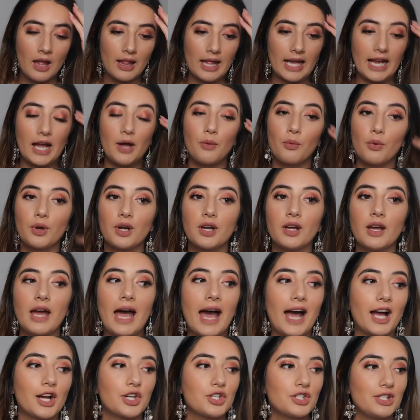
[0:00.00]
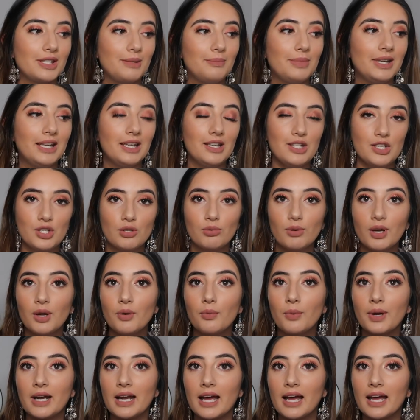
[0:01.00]
like, I want to actually be into
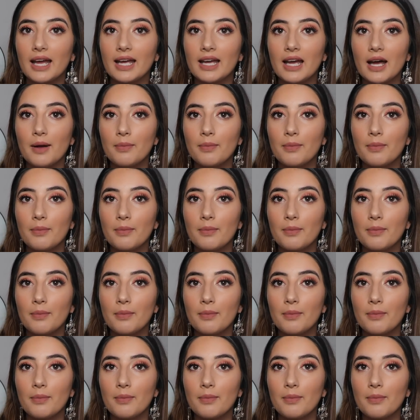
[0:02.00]
it when I